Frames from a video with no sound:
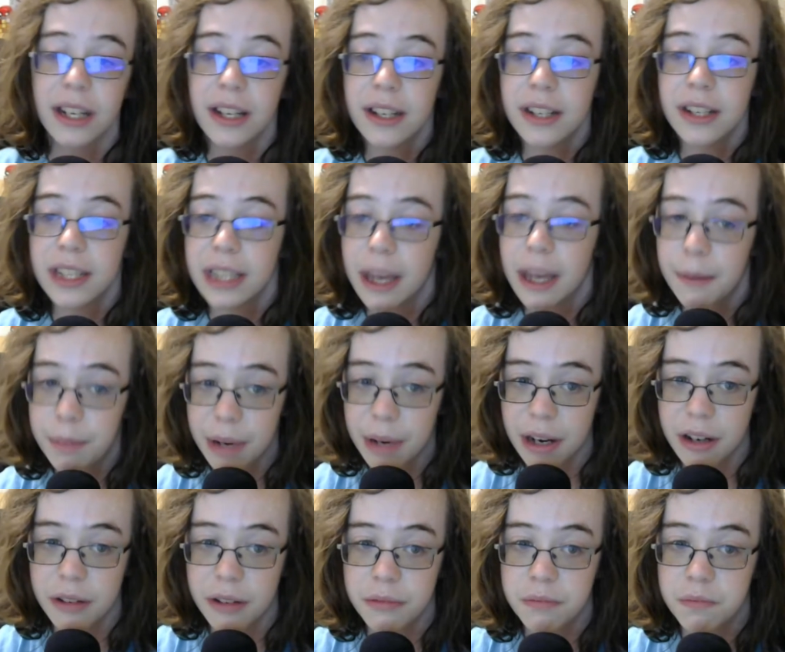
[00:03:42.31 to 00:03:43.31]
to the
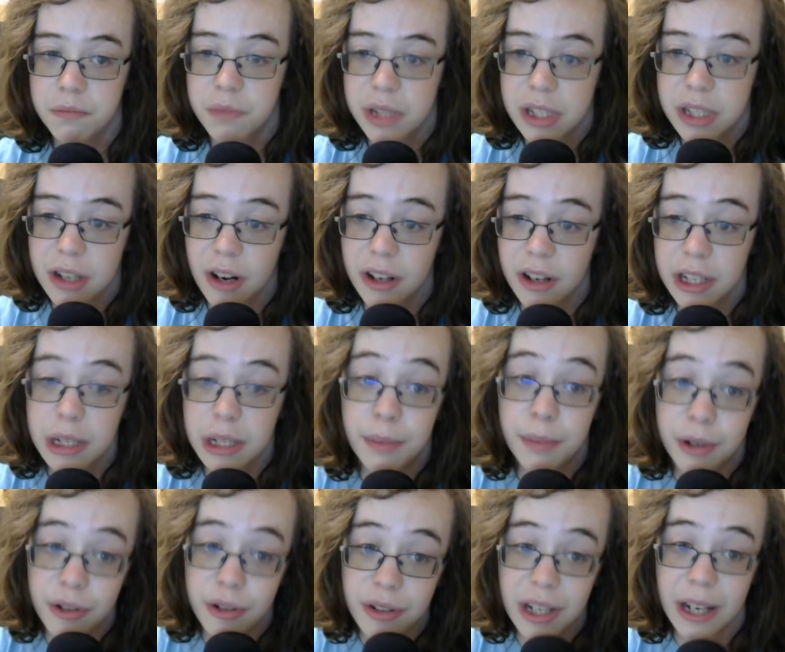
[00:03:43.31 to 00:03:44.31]
Empire starting to
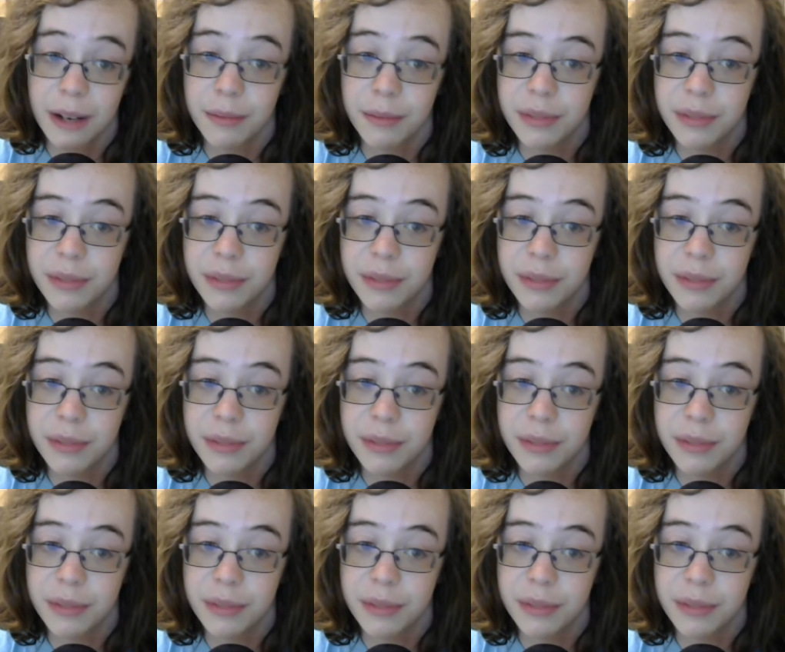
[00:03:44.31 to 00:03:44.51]
build up.